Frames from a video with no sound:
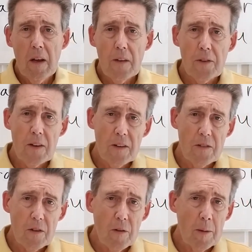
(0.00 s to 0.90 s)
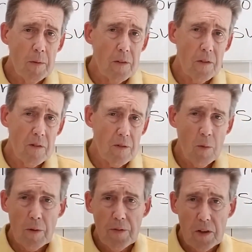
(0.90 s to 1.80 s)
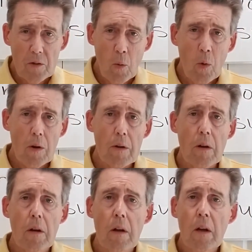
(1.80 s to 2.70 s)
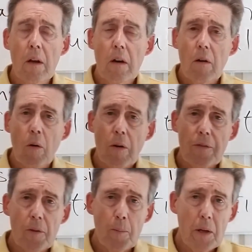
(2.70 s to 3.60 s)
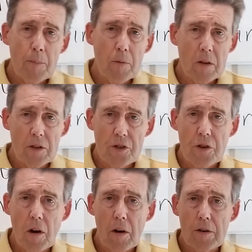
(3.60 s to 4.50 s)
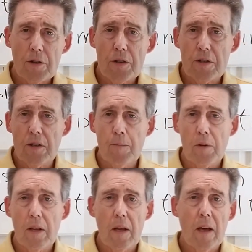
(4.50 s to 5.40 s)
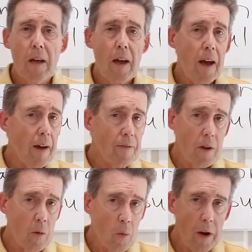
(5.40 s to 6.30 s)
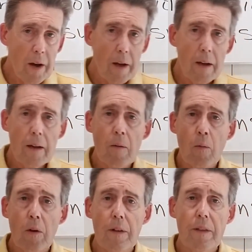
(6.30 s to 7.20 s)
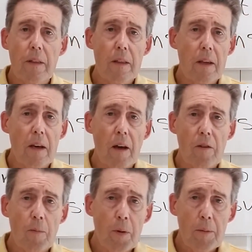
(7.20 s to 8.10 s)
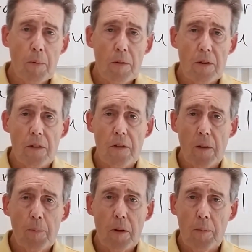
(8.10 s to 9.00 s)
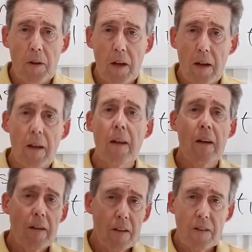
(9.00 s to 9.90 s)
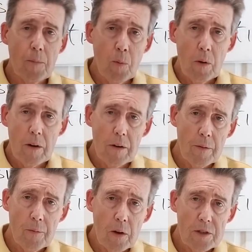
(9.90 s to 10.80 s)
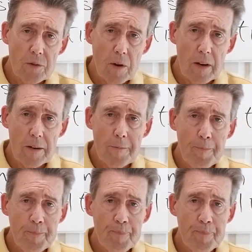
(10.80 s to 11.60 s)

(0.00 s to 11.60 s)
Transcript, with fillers: If the disagreements are sort of ignored or if the people in charge simply have their way with the other people just simply being disappointed or frustrated,